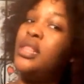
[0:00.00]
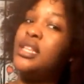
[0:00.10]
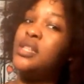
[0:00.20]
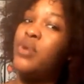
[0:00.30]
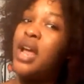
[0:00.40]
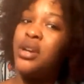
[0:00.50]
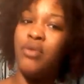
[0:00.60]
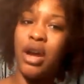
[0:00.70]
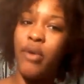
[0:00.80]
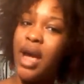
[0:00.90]
This is what I
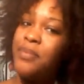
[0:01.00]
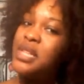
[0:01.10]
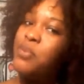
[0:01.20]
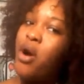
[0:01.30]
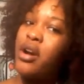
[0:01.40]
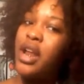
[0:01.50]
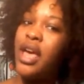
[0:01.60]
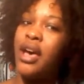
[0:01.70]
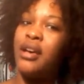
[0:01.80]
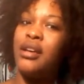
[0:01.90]
do. I grab this part of the
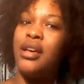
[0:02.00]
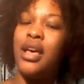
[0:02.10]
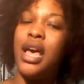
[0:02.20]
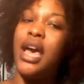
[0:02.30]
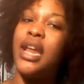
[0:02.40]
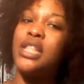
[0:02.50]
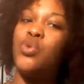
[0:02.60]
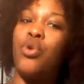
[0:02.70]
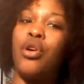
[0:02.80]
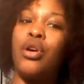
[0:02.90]
hair and I
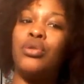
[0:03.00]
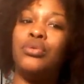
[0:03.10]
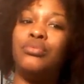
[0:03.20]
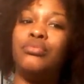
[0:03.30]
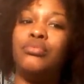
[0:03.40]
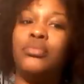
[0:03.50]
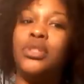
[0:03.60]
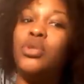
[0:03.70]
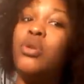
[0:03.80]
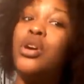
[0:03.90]
twirl.
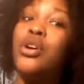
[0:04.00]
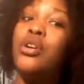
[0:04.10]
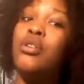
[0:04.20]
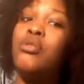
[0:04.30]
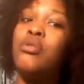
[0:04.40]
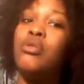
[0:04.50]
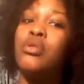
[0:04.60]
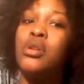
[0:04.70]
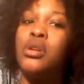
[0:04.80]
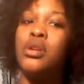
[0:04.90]
Twirl,
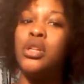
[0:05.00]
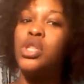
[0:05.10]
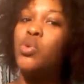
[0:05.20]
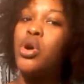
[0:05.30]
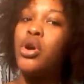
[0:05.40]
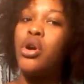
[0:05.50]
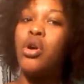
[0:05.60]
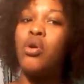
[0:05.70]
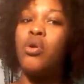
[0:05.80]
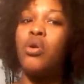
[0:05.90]

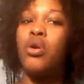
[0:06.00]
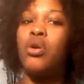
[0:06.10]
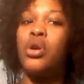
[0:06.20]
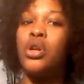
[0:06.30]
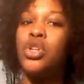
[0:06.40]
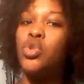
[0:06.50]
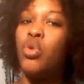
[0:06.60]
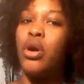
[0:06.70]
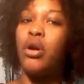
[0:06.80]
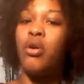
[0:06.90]
twirl,
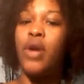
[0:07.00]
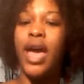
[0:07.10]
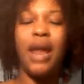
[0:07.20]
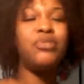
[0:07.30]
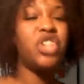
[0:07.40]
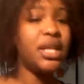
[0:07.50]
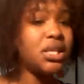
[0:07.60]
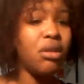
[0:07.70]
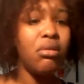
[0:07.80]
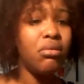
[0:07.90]
twirl. And I'm
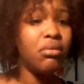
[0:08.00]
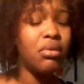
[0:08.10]
gentle.